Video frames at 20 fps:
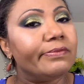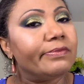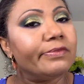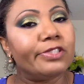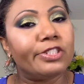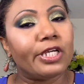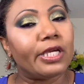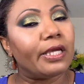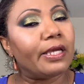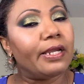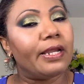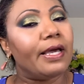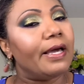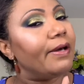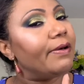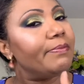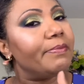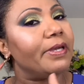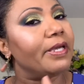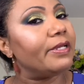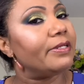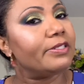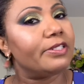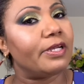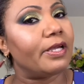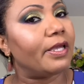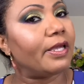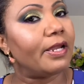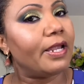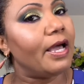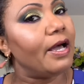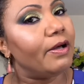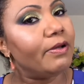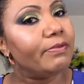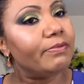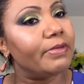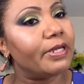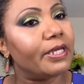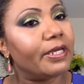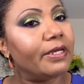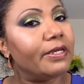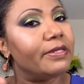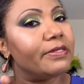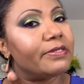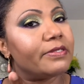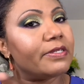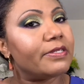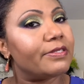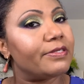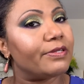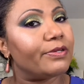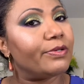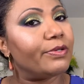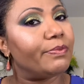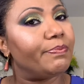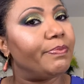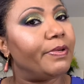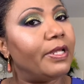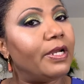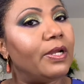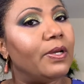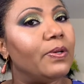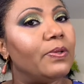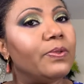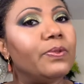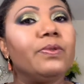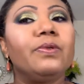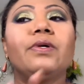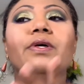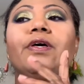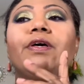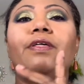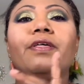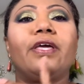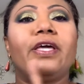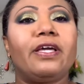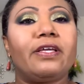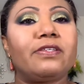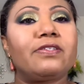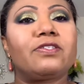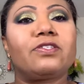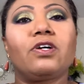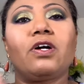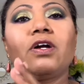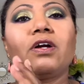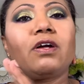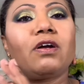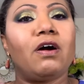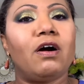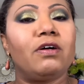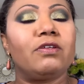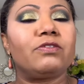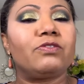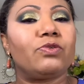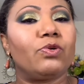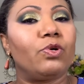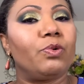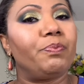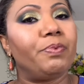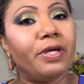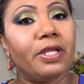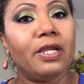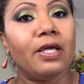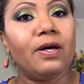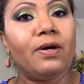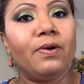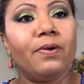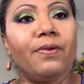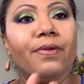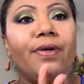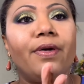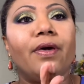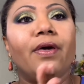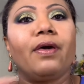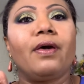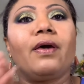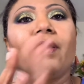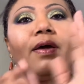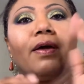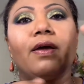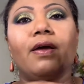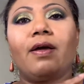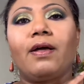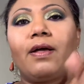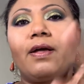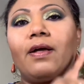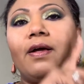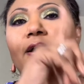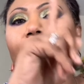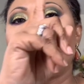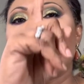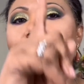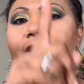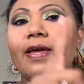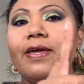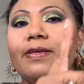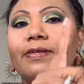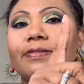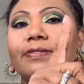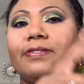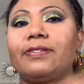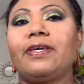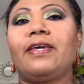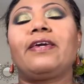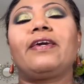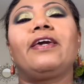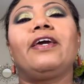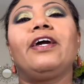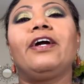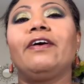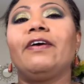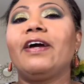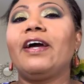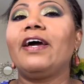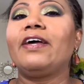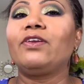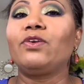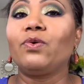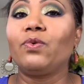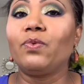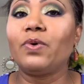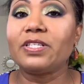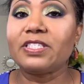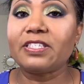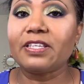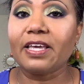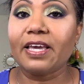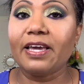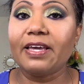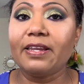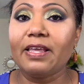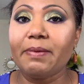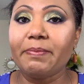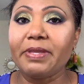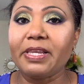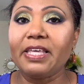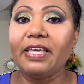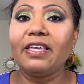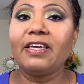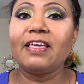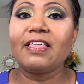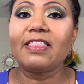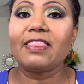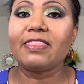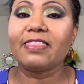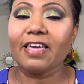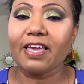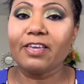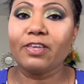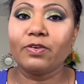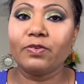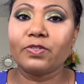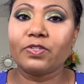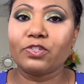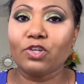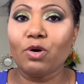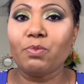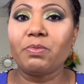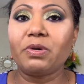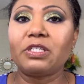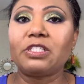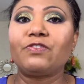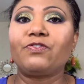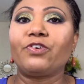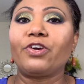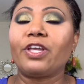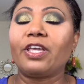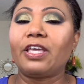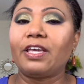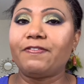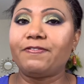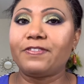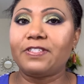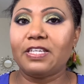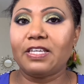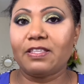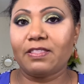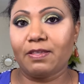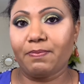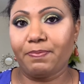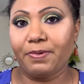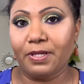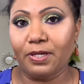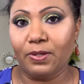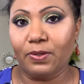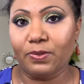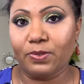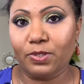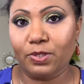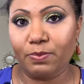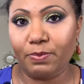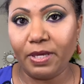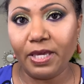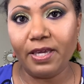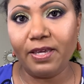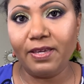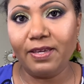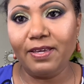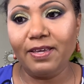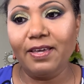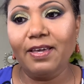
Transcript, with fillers: Check it out, man. Check it out because it's a good pillow. IKstar Contour Pillow. All right. Take care. And once again, Emily, thank you so much for gifting the pillow to me.